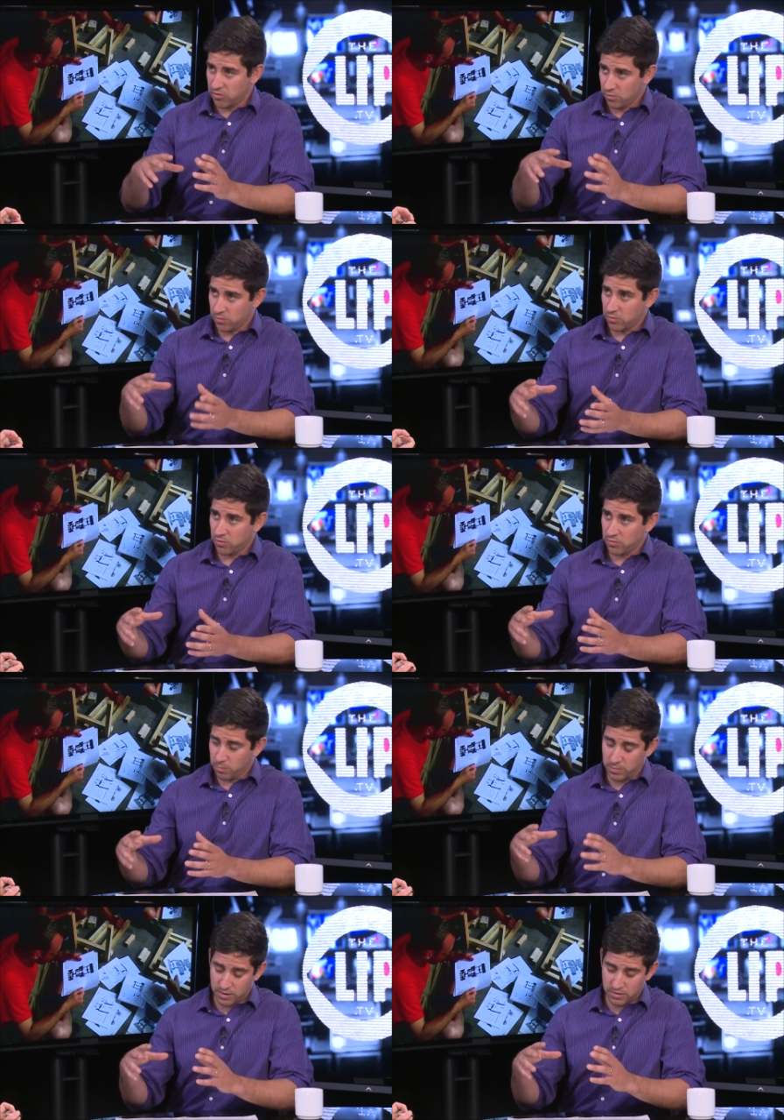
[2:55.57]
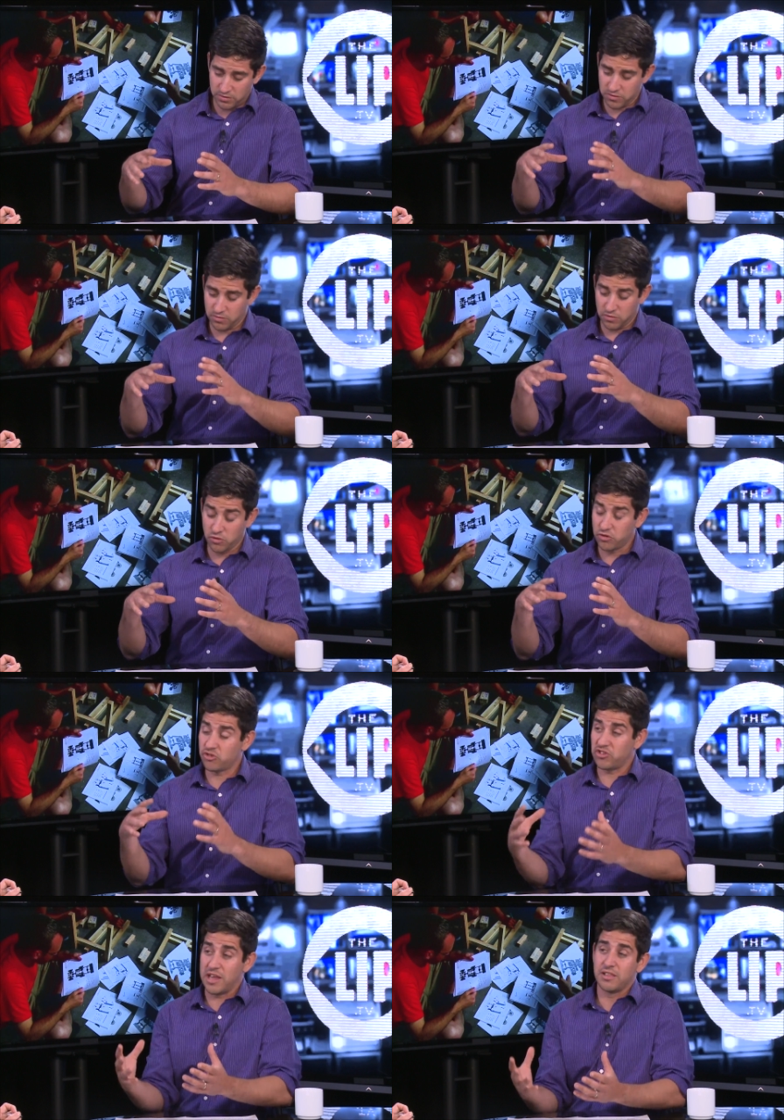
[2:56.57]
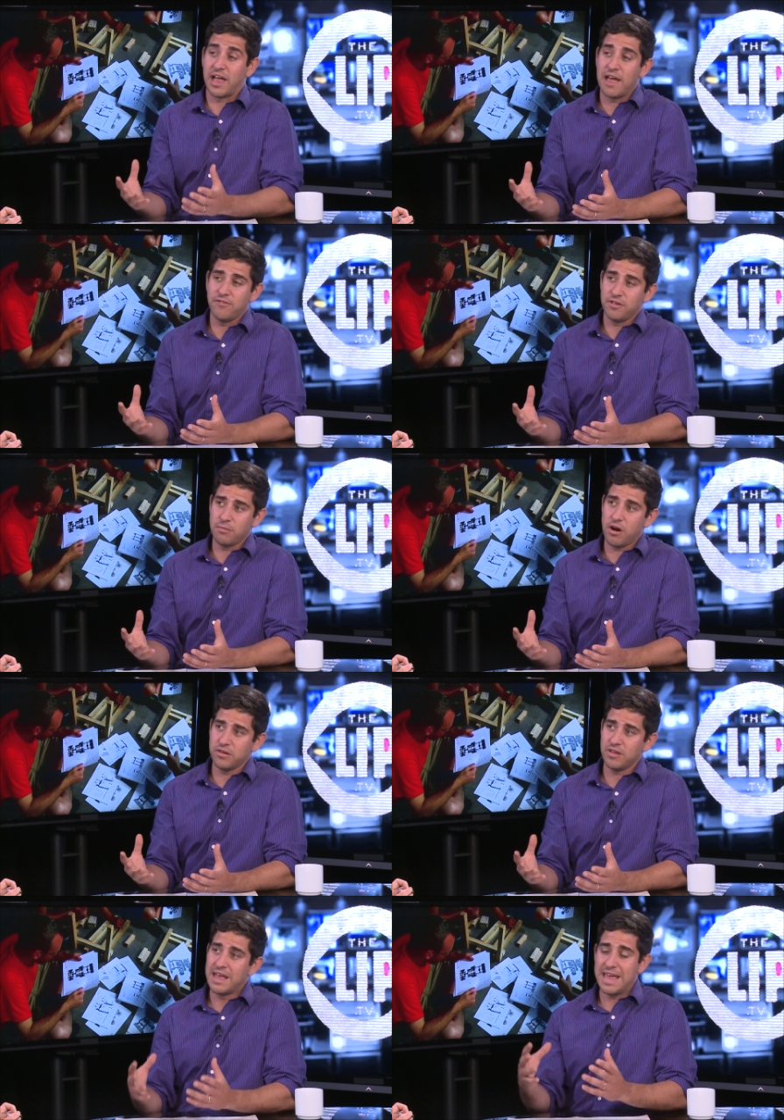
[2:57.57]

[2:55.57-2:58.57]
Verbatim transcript: to sustain life in Mars